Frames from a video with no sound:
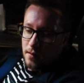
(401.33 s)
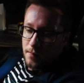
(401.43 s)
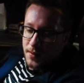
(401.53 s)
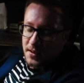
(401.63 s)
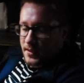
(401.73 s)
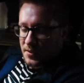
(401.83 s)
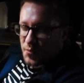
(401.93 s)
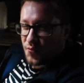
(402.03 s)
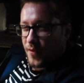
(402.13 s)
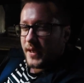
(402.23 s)
because this
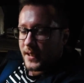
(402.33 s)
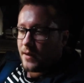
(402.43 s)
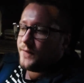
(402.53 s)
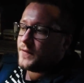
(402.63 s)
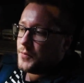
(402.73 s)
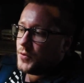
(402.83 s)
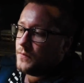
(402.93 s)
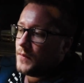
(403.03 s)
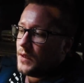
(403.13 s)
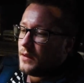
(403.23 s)
was really comfortable.
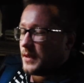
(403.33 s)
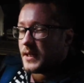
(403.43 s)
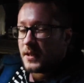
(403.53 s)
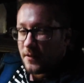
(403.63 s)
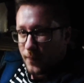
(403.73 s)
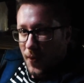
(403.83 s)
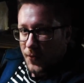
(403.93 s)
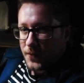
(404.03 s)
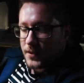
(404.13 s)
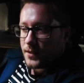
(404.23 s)
I had enough
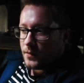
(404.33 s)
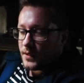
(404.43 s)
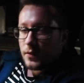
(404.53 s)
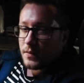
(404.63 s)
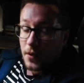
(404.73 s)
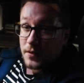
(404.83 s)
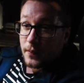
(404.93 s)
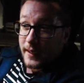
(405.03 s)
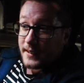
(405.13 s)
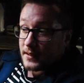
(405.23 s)
poke to deal with
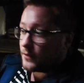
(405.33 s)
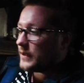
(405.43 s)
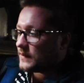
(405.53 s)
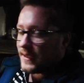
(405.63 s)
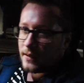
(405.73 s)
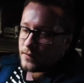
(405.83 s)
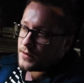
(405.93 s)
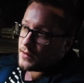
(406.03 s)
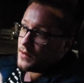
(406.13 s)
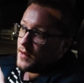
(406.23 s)
motorways and around
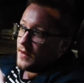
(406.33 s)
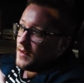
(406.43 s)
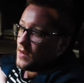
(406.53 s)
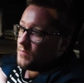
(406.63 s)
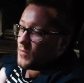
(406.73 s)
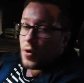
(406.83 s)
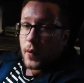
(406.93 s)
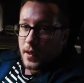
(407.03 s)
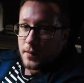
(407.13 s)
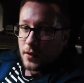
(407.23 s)
towns and
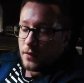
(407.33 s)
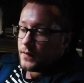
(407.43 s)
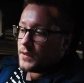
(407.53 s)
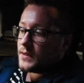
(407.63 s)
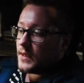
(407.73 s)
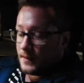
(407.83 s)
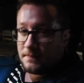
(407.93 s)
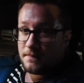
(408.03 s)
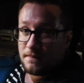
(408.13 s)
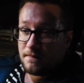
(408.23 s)
quick manoeuvres,
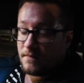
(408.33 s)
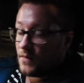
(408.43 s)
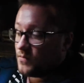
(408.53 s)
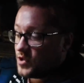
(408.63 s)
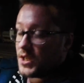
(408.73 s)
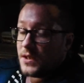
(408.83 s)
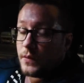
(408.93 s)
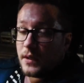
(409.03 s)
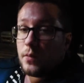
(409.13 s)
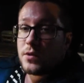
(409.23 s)
and
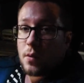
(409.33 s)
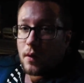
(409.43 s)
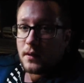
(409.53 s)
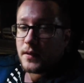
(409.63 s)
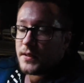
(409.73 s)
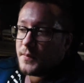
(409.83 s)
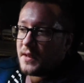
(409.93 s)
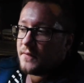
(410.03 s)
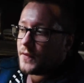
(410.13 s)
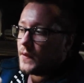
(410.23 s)
genuinely was quite nice to
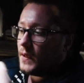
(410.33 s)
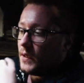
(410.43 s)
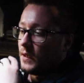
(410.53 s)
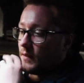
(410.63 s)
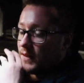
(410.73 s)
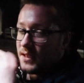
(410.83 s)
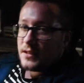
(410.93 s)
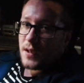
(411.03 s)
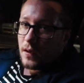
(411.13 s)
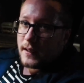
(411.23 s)
be in for the
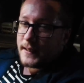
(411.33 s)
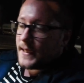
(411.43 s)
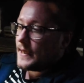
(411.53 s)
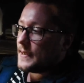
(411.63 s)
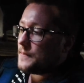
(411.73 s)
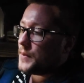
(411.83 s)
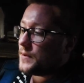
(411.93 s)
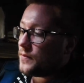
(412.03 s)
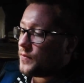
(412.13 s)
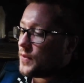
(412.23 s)
entire day.
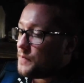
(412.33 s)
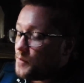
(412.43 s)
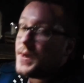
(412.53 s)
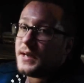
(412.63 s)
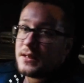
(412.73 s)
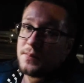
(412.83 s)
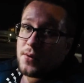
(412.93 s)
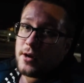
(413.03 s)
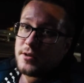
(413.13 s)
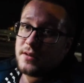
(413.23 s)
But the biggest
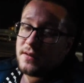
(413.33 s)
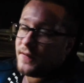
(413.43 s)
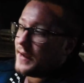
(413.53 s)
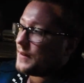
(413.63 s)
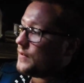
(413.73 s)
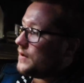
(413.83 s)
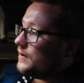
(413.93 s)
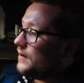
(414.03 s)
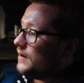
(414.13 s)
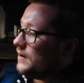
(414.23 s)
surprise was the fact that
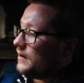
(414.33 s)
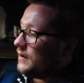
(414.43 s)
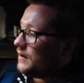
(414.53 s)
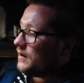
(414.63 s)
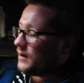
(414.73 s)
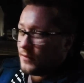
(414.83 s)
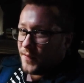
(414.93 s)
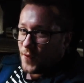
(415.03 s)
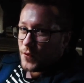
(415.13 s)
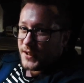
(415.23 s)
I got
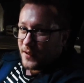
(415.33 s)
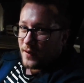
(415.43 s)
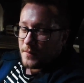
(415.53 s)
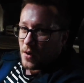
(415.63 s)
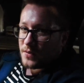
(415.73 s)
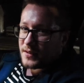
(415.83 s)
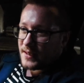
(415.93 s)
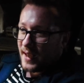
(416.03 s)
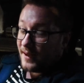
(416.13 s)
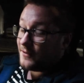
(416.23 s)
49 miles to
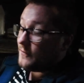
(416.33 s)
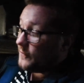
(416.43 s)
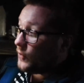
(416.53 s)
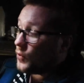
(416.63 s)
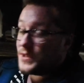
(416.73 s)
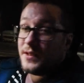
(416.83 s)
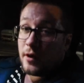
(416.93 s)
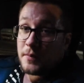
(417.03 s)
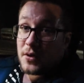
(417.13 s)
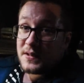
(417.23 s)
the gallon.
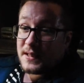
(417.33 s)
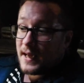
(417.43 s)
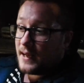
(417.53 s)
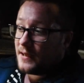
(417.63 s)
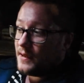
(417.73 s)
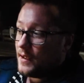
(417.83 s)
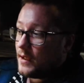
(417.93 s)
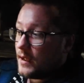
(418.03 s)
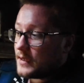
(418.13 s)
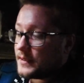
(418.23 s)
49 miles to the gallon
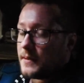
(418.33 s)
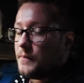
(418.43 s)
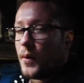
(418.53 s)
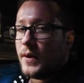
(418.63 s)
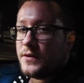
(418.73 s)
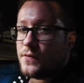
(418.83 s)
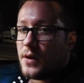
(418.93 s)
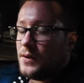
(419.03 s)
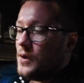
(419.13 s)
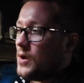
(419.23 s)
as a combined
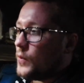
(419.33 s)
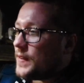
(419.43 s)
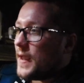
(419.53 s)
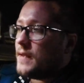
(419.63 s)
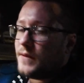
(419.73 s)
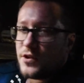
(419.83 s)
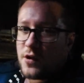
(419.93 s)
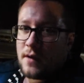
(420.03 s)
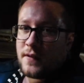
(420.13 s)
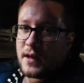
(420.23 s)
run with heavy
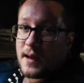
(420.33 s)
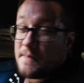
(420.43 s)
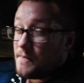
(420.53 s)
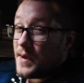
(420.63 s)
traffic and